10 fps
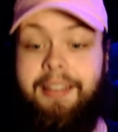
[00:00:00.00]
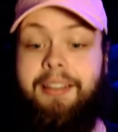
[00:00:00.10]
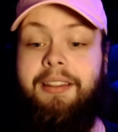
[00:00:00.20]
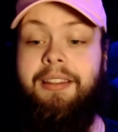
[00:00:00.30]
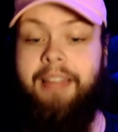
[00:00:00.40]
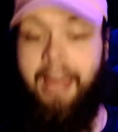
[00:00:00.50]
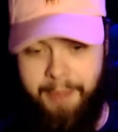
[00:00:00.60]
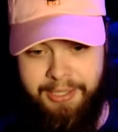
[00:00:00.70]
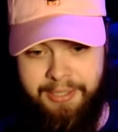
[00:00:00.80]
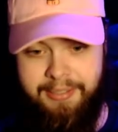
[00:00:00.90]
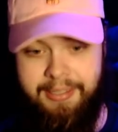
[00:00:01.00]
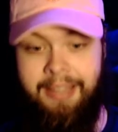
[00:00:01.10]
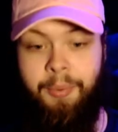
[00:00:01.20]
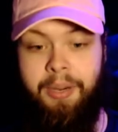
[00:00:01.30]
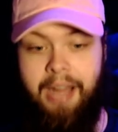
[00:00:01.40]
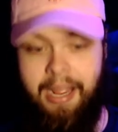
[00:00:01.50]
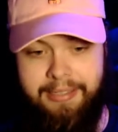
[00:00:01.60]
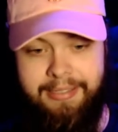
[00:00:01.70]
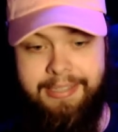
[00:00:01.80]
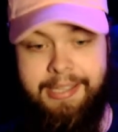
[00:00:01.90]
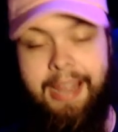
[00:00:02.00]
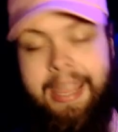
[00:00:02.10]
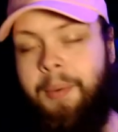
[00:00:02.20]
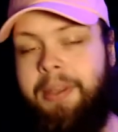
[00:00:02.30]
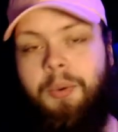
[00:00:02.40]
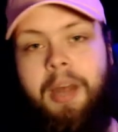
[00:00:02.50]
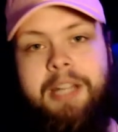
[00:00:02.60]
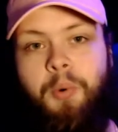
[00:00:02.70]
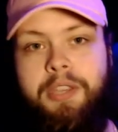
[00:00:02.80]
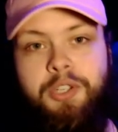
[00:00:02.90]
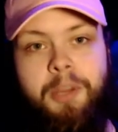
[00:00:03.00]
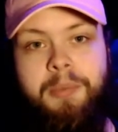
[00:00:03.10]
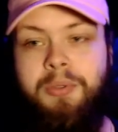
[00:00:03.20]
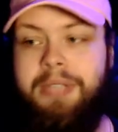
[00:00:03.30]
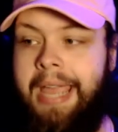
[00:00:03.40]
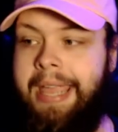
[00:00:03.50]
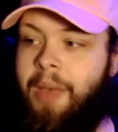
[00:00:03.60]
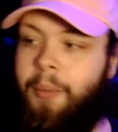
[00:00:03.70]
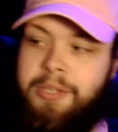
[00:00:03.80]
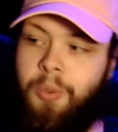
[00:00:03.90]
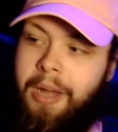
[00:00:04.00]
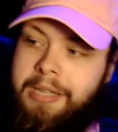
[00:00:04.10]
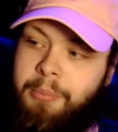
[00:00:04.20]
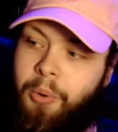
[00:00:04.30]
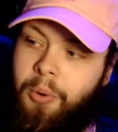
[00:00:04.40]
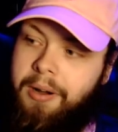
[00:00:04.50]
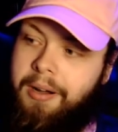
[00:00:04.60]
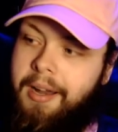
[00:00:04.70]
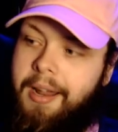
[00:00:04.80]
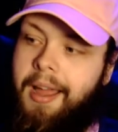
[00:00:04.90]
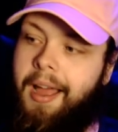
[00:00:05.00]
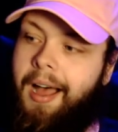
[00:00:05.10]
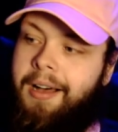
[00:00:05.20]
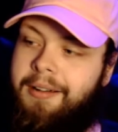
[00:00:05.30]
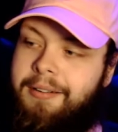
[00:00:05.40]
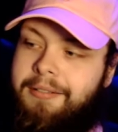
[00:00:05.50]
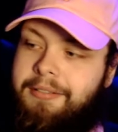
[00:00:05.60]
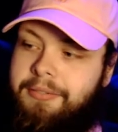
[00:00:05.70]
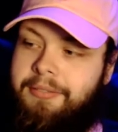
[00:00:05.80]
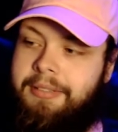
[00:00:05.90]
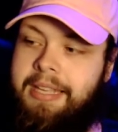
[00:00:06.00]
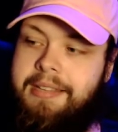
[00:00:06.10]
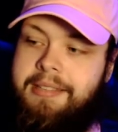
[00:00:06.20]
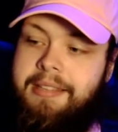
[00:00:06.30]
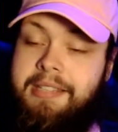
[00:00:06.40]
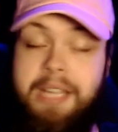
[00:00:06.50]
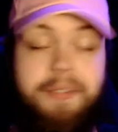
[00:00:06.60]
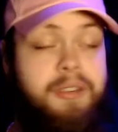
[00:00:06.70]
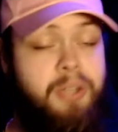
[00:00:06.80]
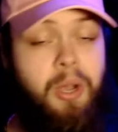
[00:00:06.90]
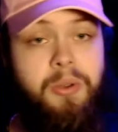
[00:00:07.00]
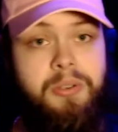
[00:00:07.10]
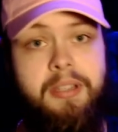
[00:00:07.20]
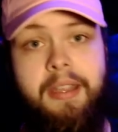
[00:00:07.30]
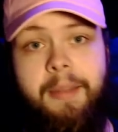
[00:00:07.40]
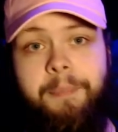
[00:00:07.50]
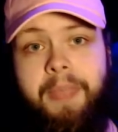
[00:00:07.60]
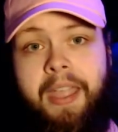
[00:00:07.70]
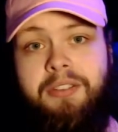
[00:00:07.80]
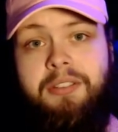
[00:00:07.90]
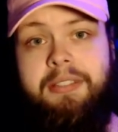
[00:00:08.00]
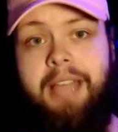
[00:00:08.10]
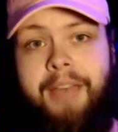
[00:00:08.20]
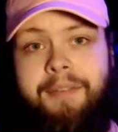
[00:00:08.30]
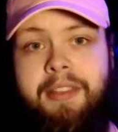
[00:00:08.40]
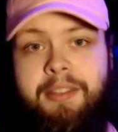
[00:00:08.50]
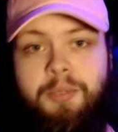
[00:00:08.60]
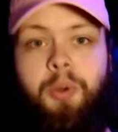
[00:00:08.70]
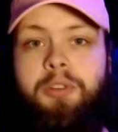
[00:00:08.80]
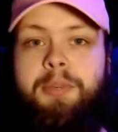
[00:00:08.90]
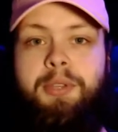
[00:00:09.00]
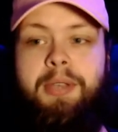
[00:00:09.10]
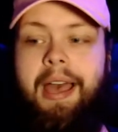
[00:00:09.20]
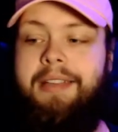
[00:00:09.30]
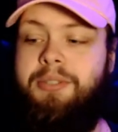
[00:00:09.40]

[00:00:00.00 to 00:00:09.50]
A lot of patience. And then we're going to knock these things out. I can't wait to watch more of these tributes. I can't wait to watch more of these TV shows and just dive into these worlds with you guys.